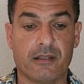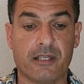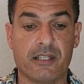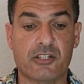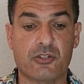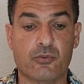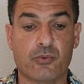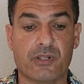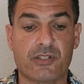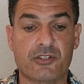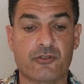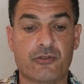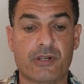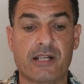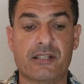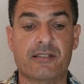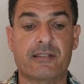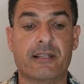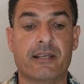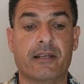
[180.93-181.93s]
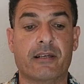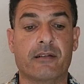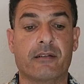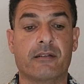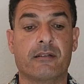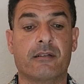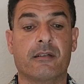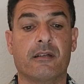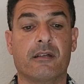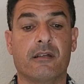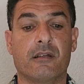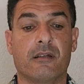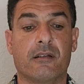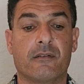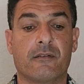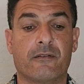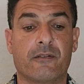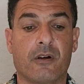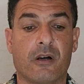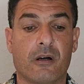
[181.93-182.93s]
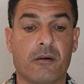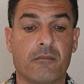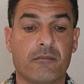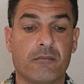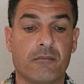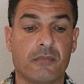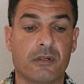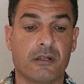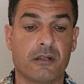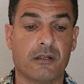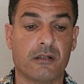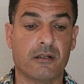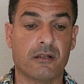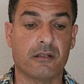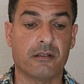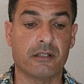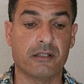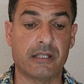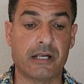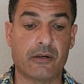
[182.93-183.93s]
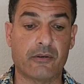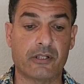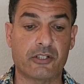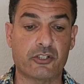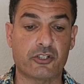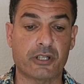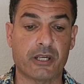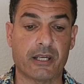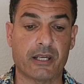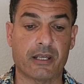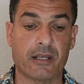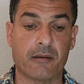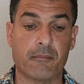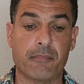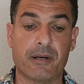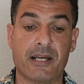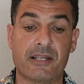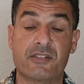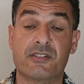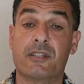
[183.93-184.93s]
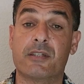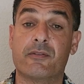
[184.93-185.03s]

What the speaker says: This was translated from the Tao Te Ching by